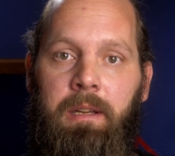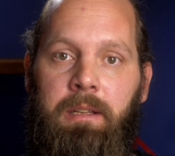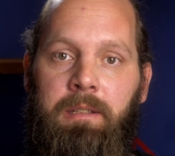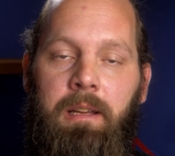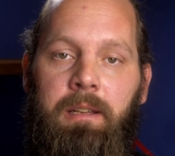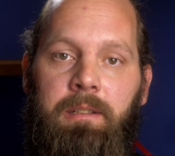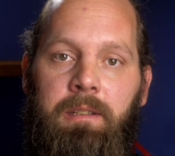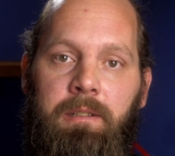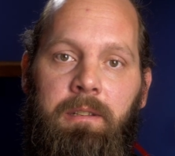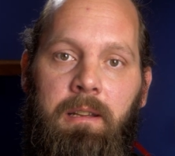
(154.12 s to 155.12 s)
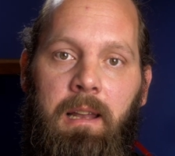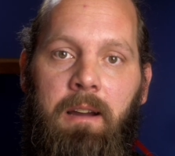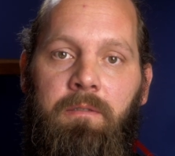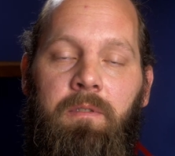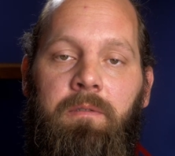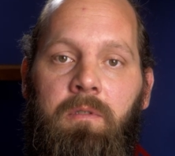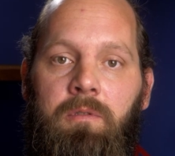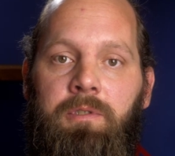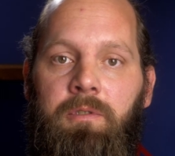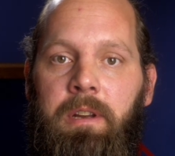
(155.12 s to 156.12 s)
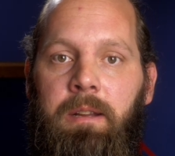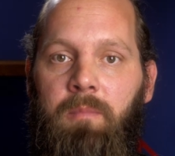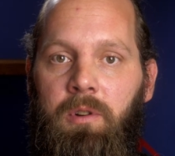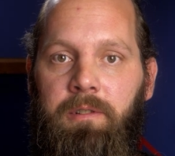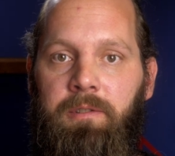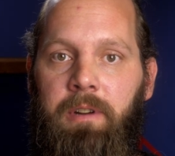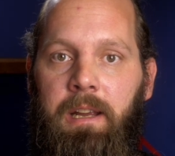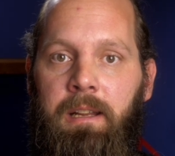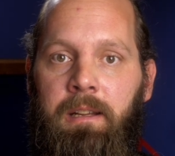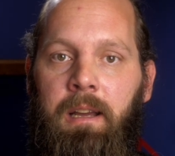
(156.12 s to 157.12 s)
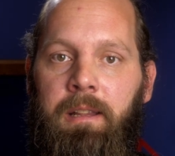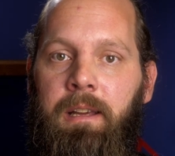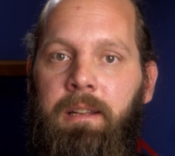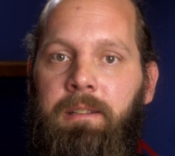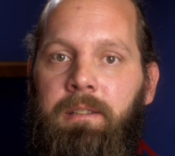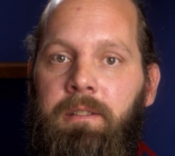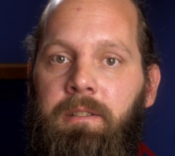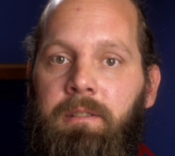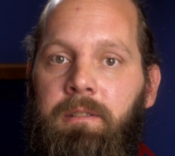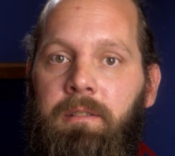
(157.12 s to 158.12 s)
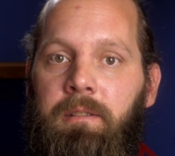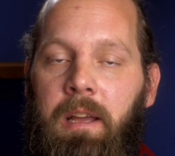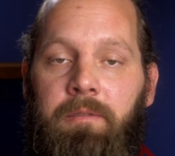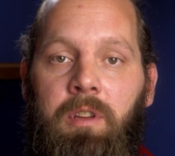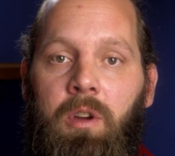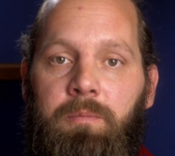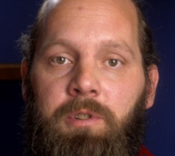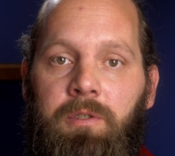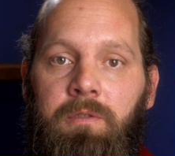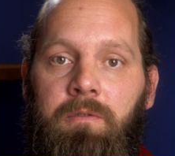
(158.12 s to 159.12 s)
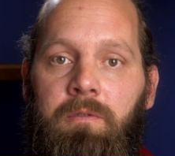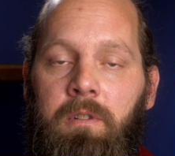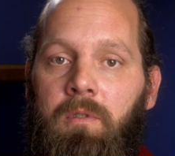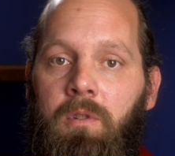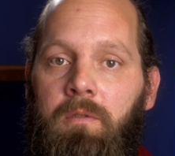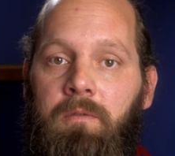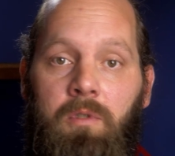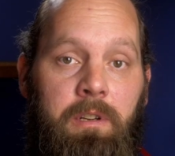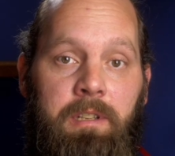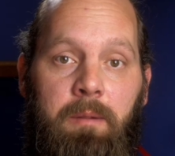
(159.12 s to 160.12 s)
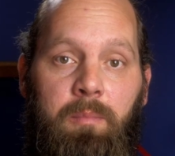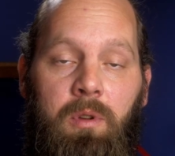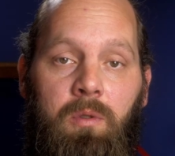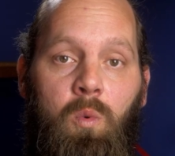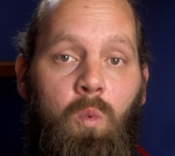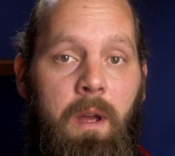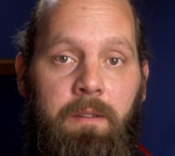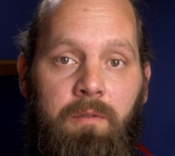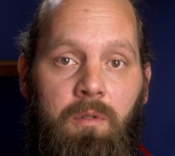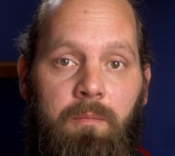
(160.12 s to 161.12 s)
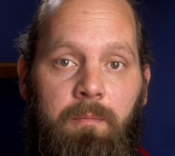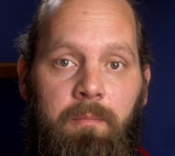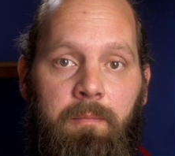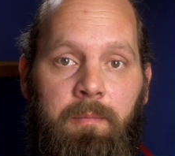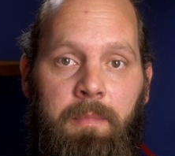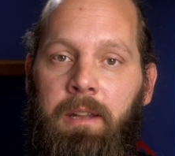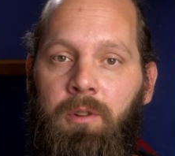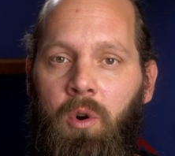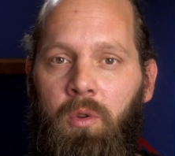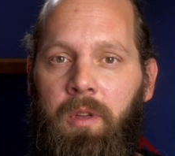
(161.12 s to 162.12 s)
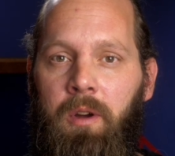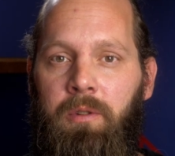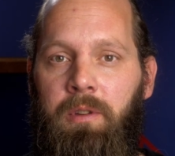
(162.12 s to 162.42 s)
is that it doesn't allow for full screen monitoring and that it doesn't have the option for, for example, waveform. And although